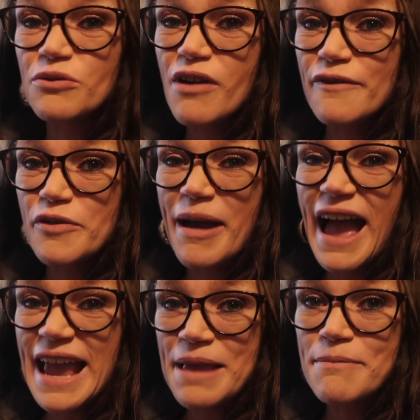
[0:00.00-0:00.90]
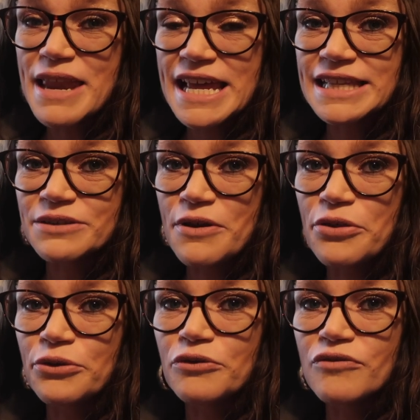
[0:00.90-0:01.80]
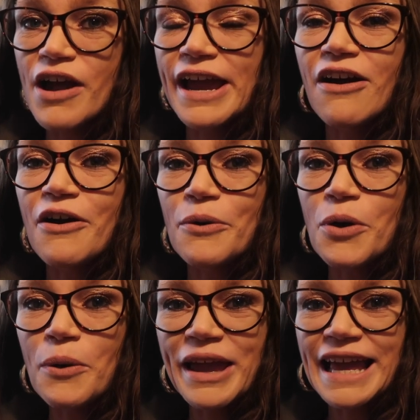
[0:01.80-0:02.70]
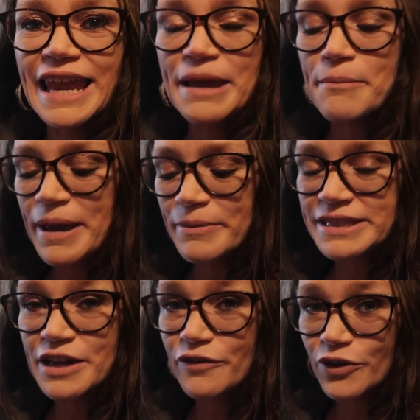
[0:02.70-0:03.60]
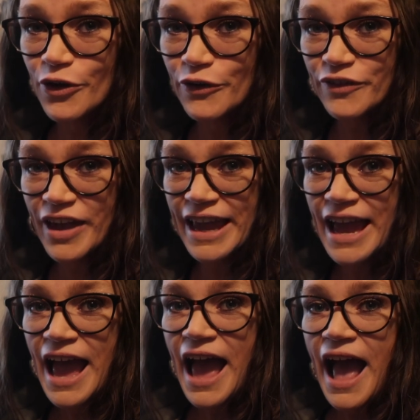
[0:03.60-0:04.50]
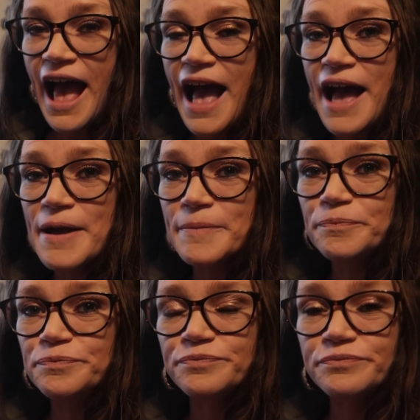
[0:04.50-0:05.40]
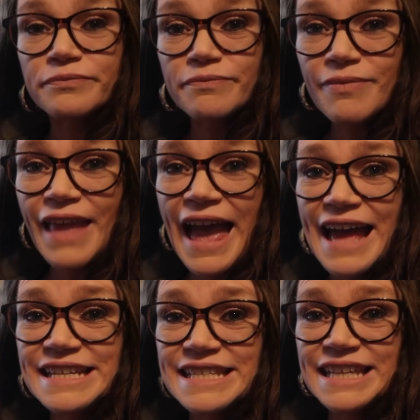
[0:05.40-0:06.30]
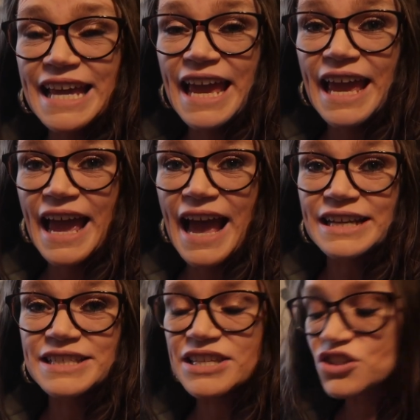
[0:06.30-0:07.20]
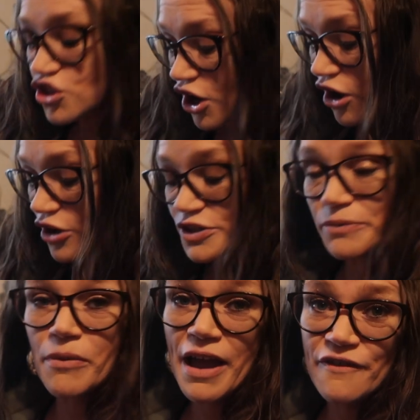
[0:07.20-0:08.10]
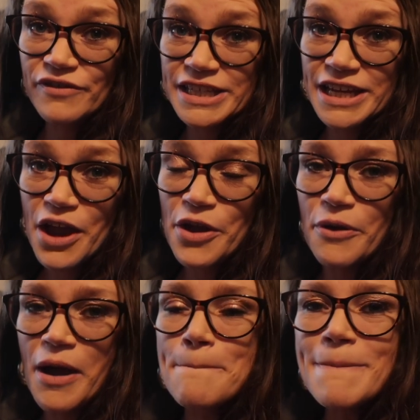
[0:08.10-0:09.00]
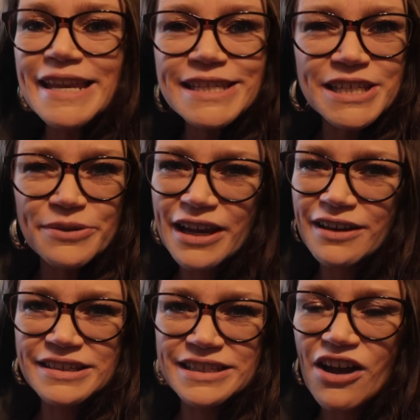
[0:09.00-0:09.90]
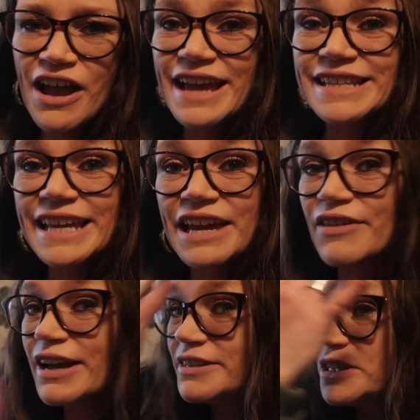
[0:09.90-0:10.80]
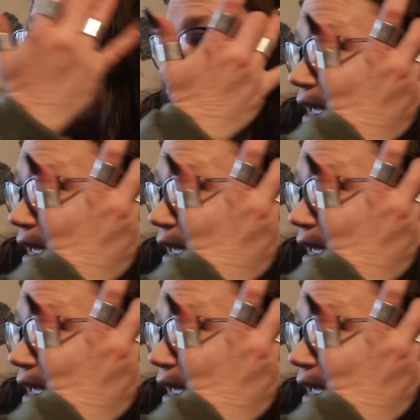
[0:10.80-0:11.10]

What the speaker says: going to arrive for about 8 minutes, so I thought, right, I'll quickly make myself a coffee and sit here and start my video. I meant to do it last night, I didn't get around to